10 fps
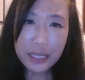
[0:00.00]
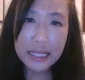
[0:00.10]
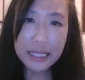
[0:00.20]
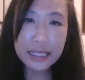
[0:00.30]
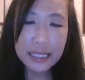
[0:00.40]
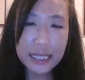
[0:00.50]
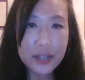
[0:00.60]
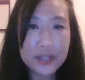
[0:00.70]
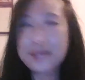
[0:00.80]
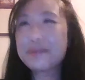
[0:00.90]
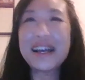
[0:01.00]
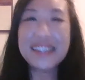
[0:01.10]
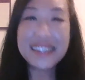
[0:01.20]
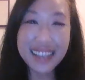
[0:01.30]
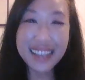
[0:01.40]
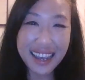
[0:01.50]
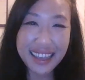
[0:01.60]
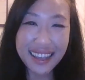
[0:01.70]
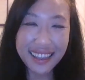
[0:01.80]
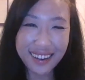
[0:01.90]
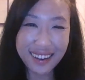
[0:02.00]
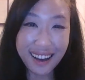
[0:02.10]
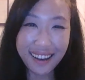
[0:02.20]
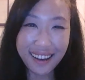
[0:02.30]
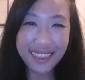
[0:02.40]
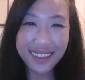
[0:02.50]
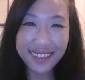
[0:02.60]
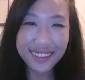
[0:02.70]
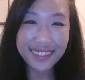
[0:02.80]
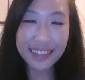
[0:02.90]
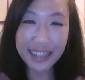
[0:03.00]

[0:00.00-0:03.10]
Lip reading: in the East, I'm not saying that they're not ethical.